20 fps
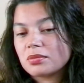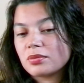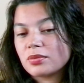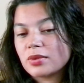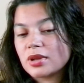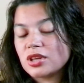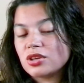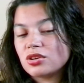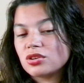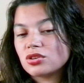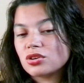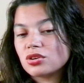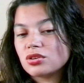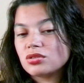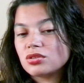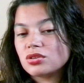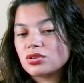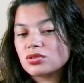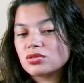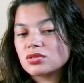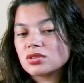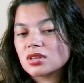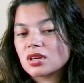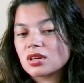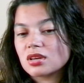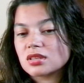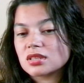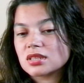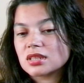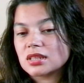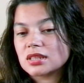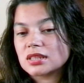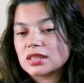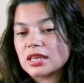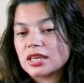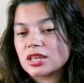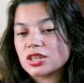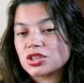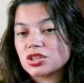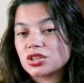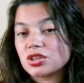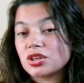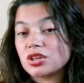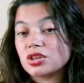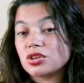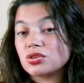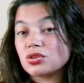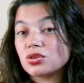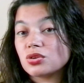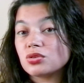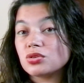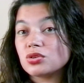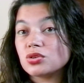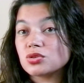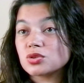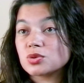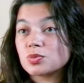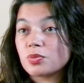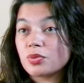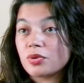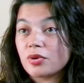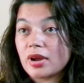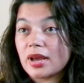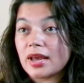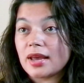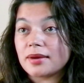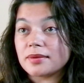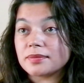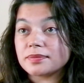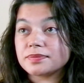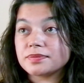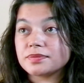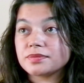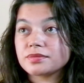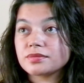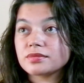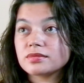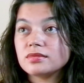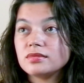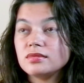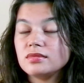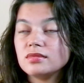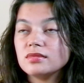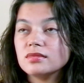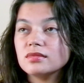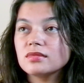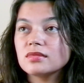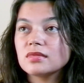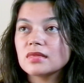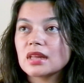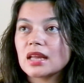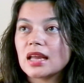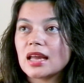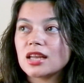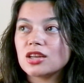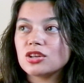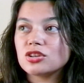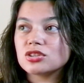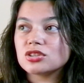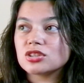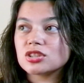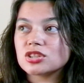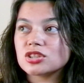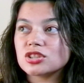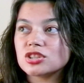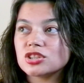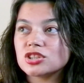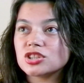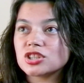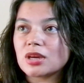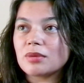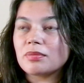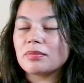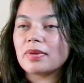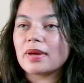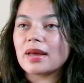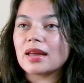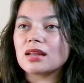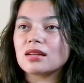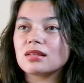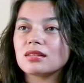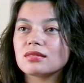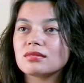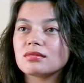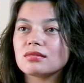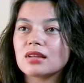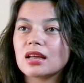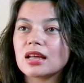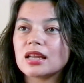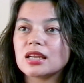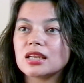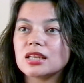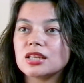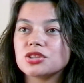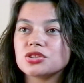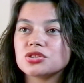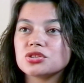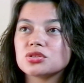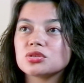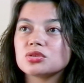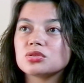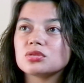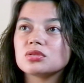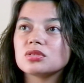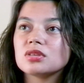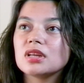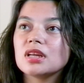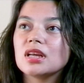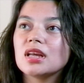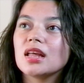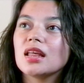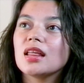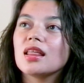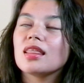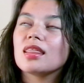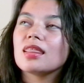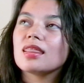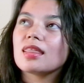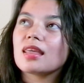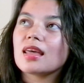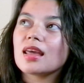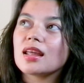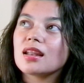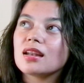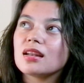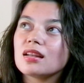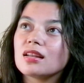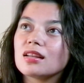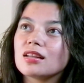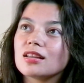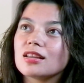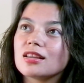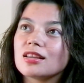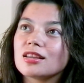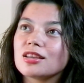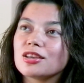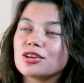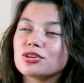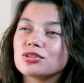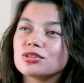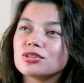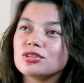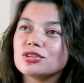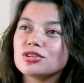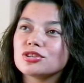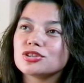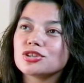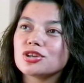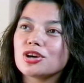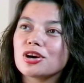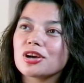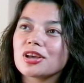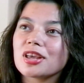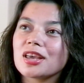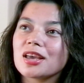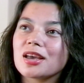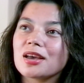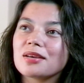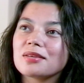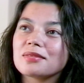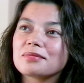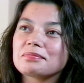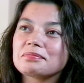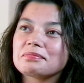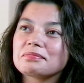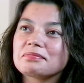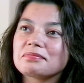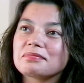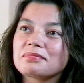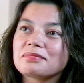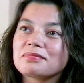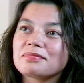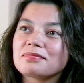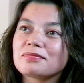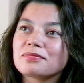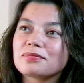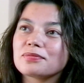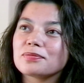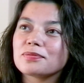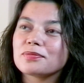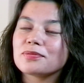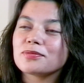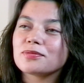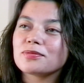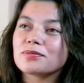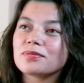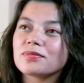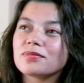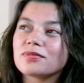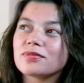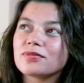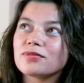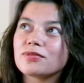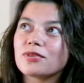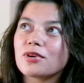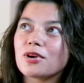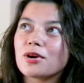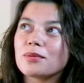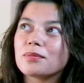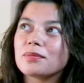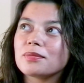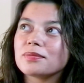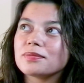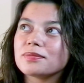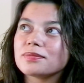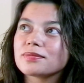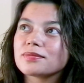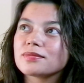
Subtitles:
When you don't use consultation and you don't use prayer, and you just jump at an issue, then you're talking from